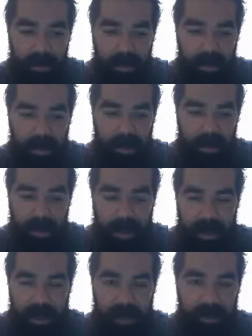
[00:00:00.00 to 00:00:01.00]
But like,
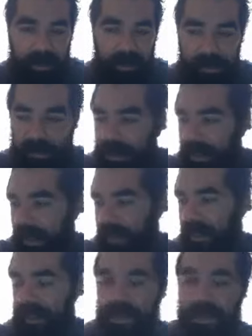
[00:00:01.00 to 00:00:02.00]
yeah, fucking, I
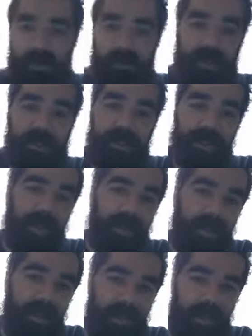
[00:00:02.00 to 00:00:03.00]
take enough risk
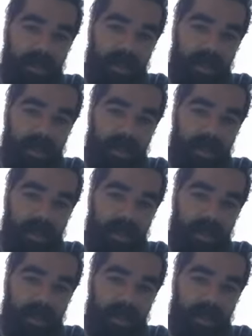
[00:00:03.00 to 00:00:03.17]
that like,